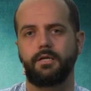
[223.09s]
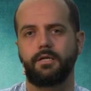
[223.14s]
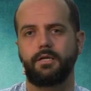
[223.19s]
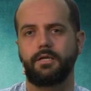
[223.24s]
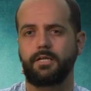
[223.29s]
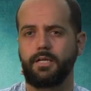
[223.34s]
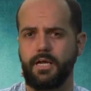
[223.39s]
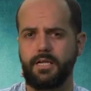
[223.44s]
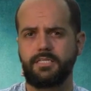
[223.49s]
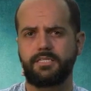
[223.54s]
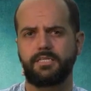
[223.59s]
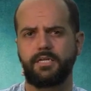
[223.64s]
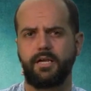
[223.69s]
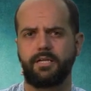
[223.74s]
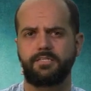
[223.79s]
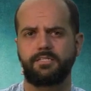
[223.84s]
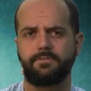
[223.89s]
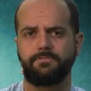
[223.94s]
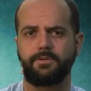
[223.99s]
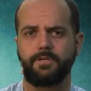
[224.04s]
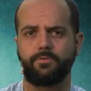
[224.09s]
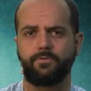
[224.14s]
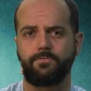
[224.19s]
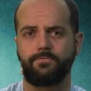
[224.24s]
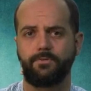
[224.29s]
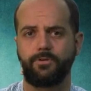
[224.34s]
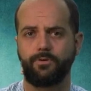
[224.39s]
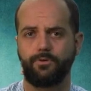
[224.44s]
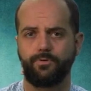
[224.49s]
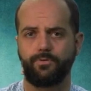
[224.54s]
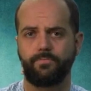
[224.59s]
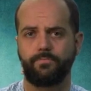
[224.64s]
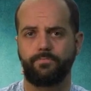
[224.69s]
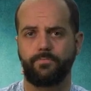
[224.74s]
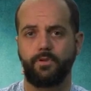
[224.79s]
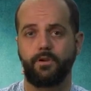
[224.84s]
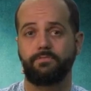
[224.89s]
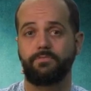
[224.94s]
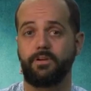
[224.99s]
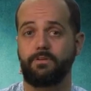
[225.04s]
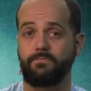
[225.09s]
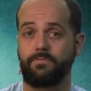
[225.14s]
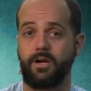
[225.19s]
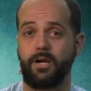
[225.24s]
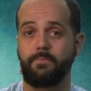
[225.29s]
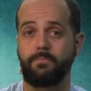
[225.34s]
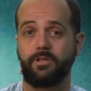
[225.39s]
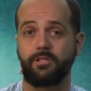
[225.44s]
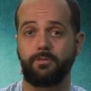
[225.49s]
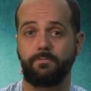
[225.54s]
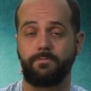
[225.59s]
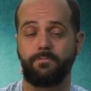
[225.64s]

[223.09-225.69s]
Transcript: A nice scientific review of the environmental